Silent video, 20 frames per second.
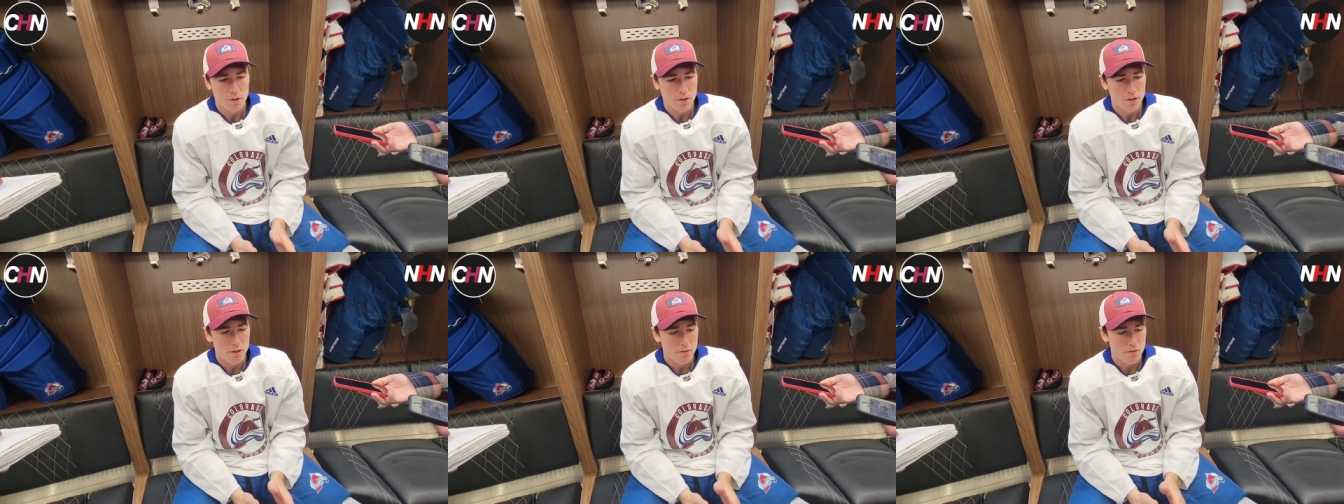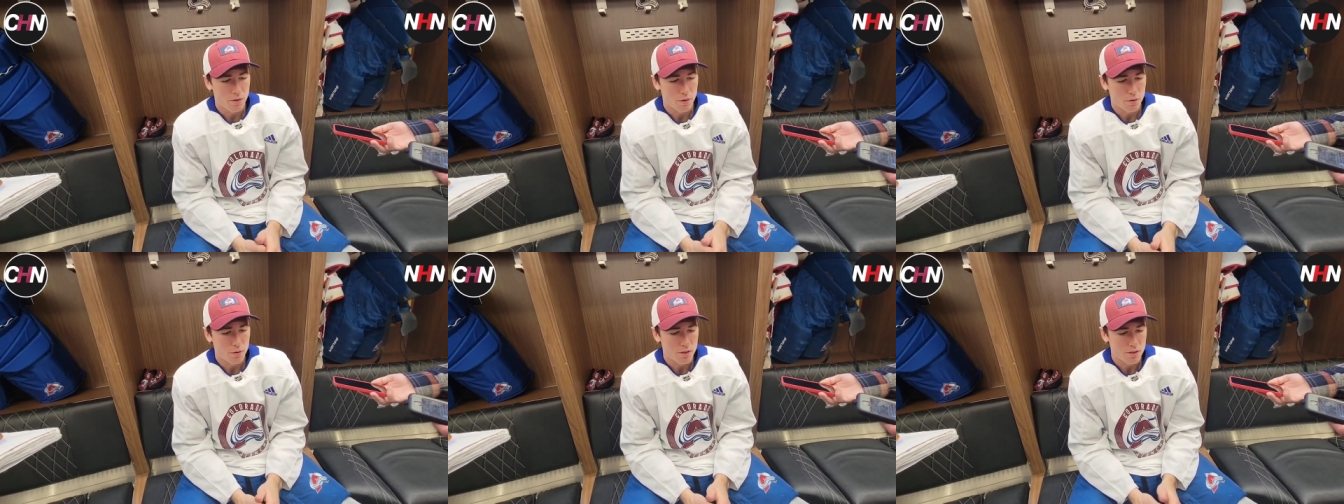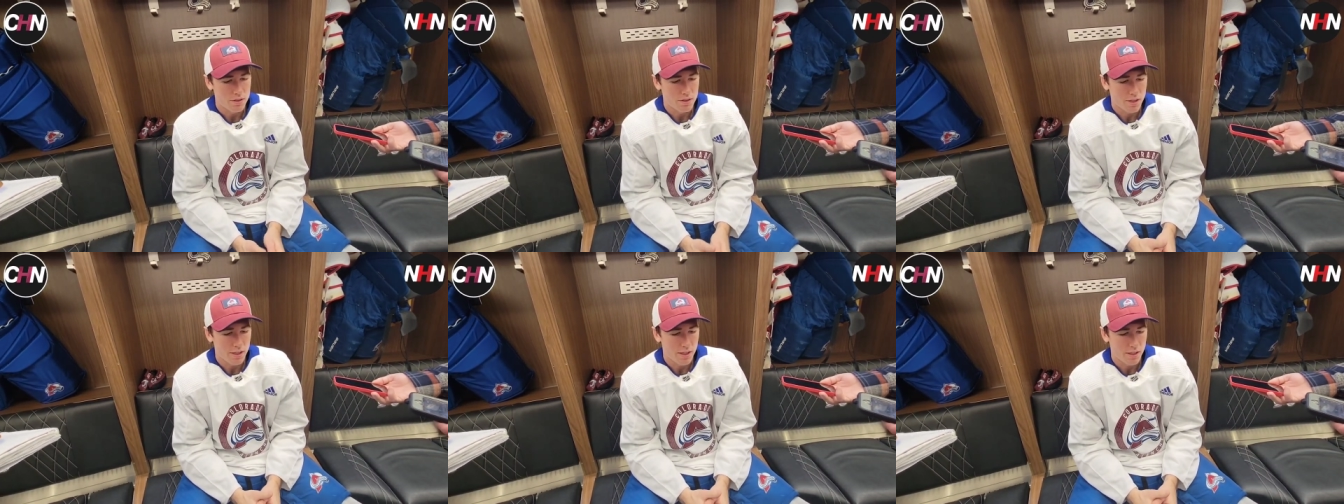really
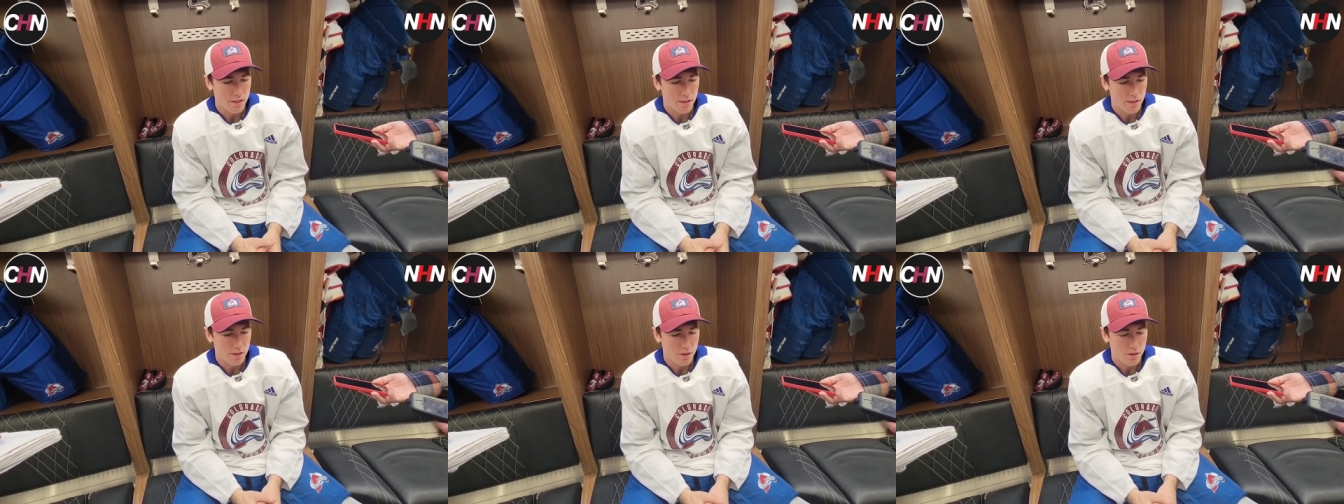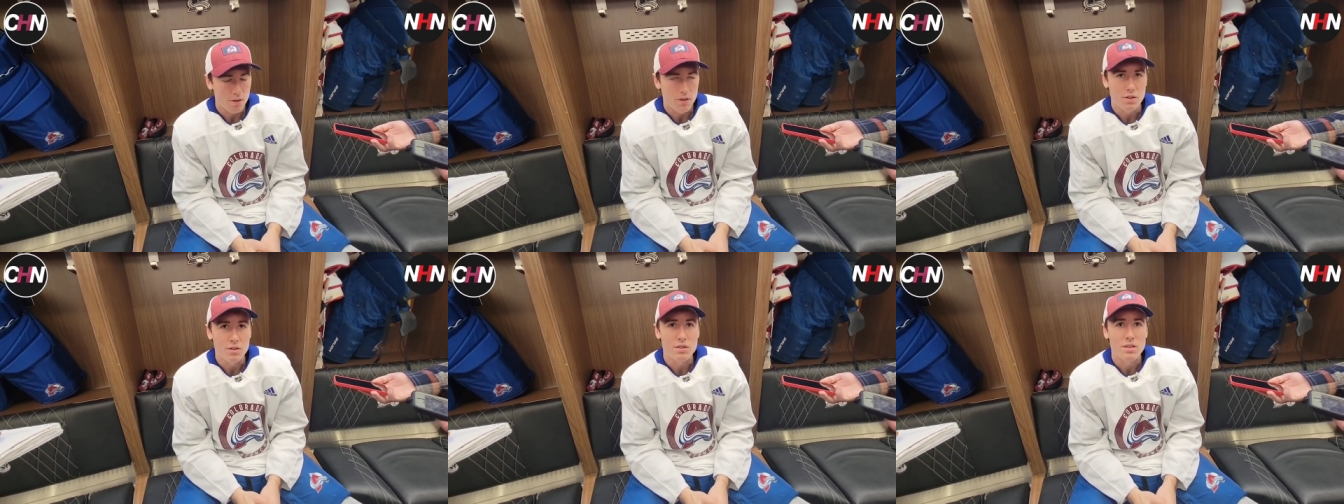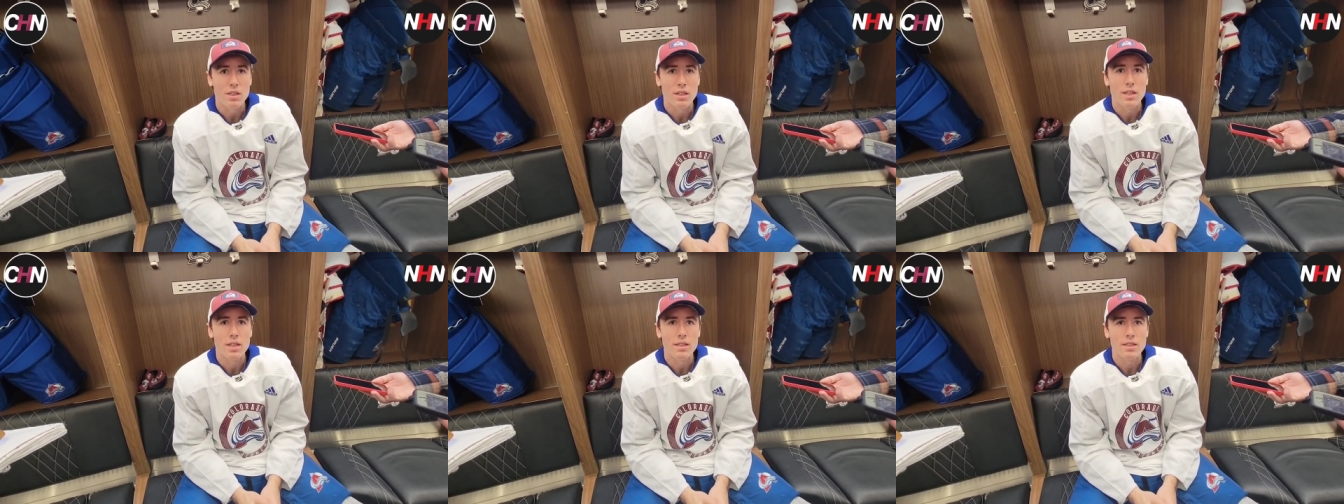focused in on all those
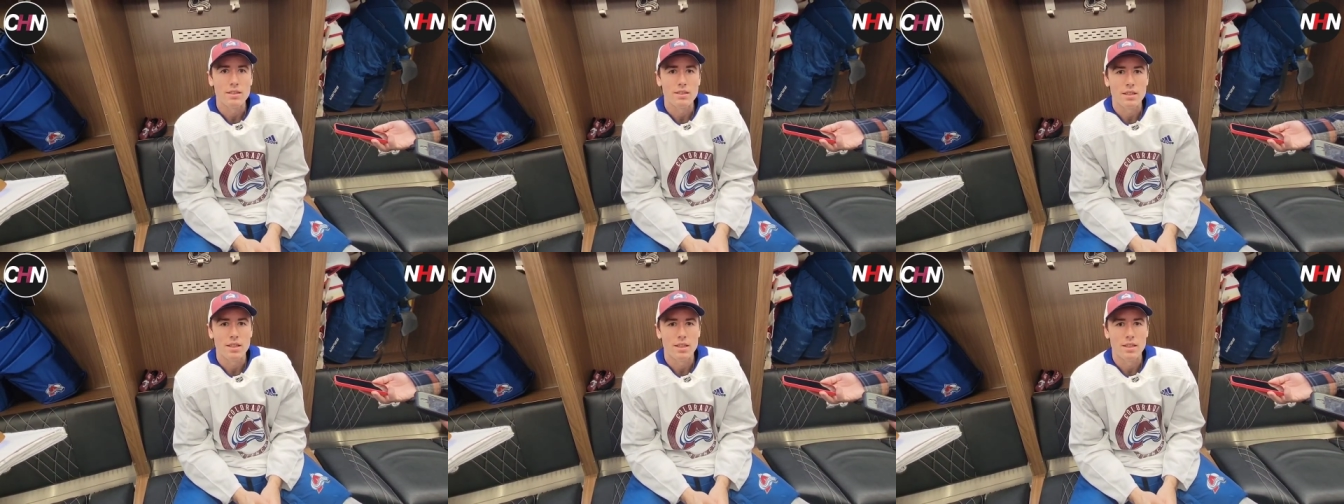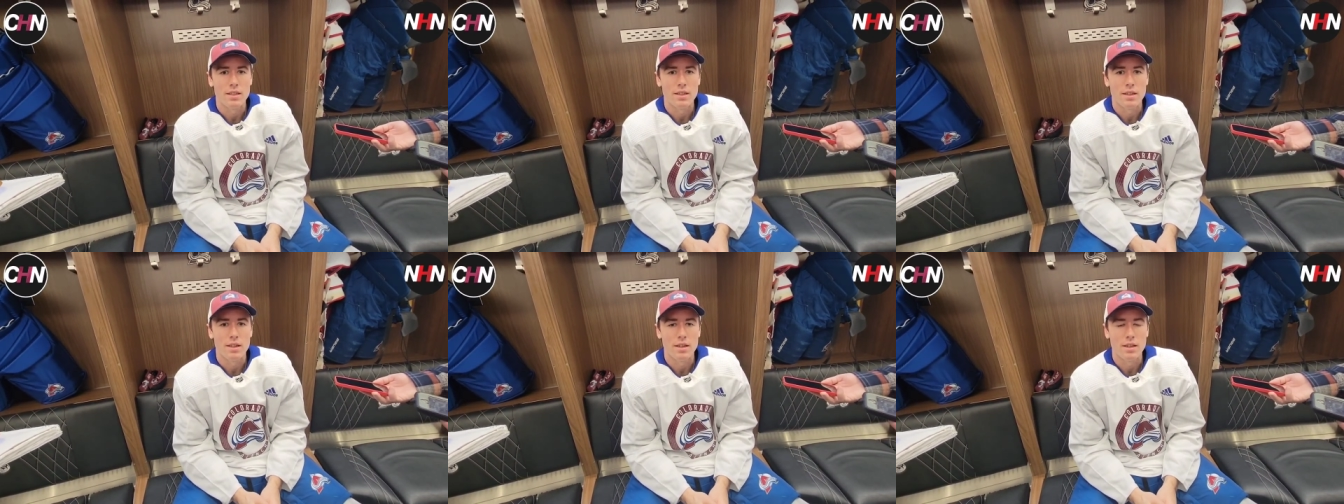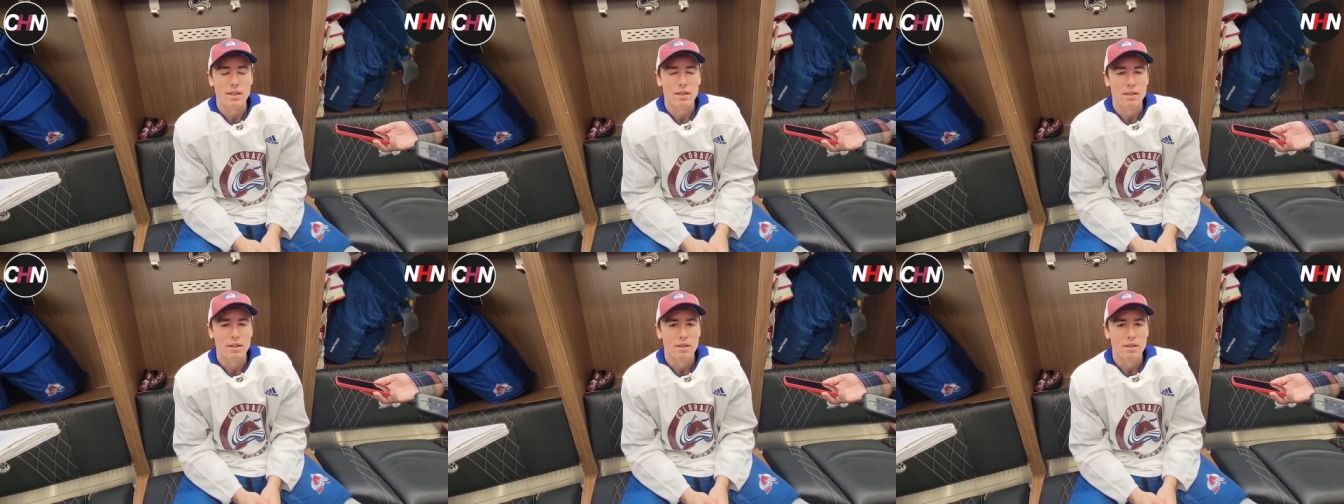things, and uh,